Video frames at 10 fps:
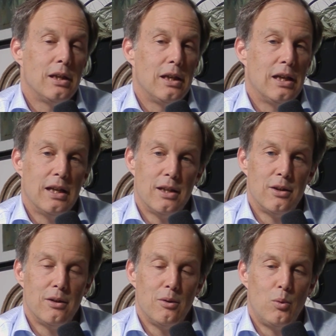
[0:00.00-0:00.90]

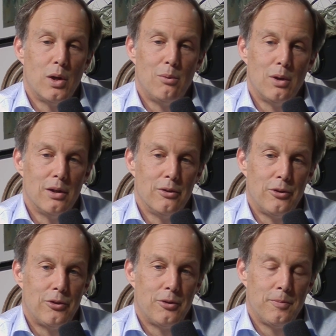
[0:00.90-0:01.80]
And what
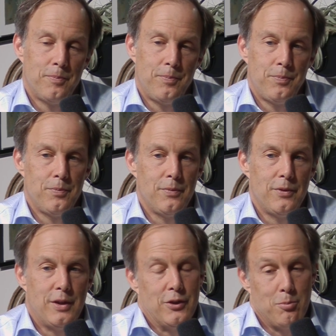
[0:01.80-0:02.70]
was
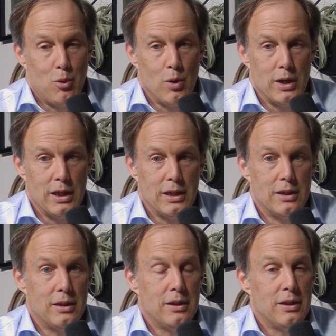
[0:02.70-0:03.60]

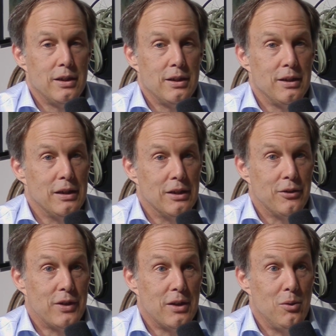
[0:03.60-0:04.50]
disappointing is
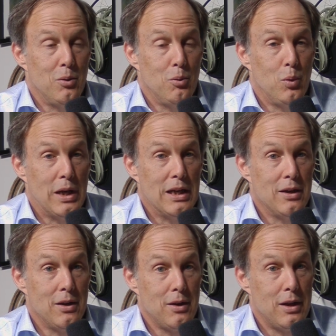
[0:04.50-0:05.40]
that
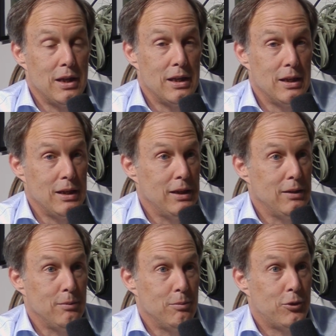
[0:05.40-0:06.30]
when
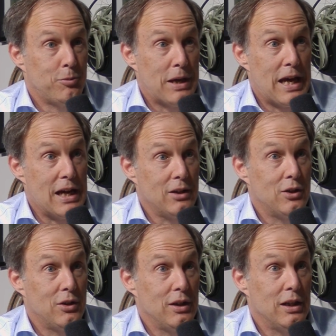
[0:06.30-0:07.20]
they
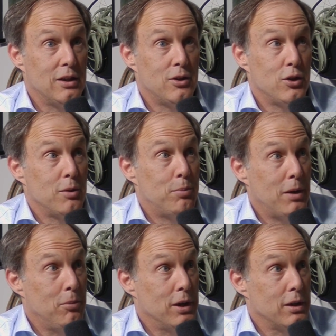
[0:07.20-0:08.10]
SPAC'd and took it
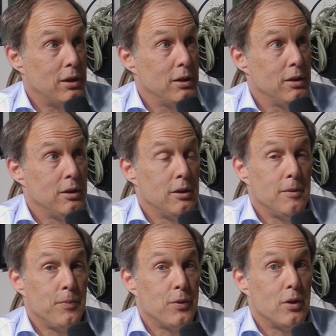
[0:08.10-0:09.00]
public,
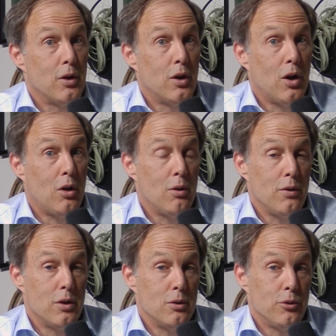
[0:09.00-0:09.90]
all of
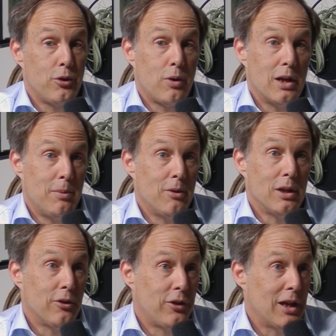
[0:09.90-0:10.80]
those
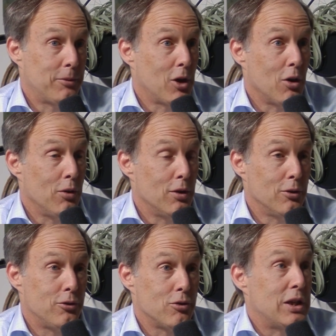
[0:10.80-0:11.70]
credibility stamps, all those
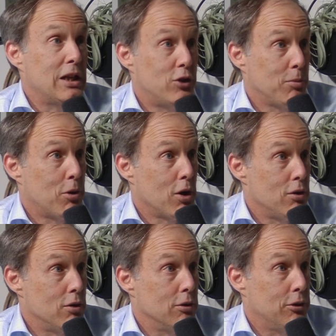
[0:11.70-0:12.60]
strategic
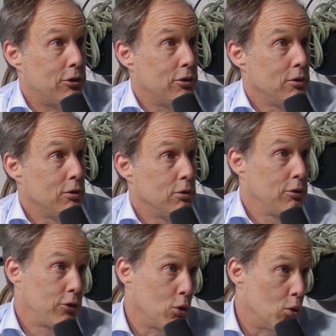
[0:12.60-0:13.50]
partners
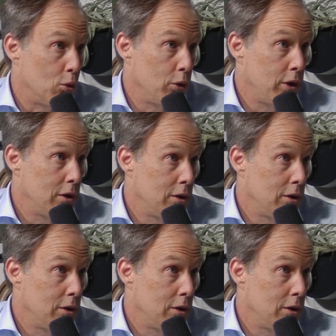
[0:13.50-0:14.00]
sold.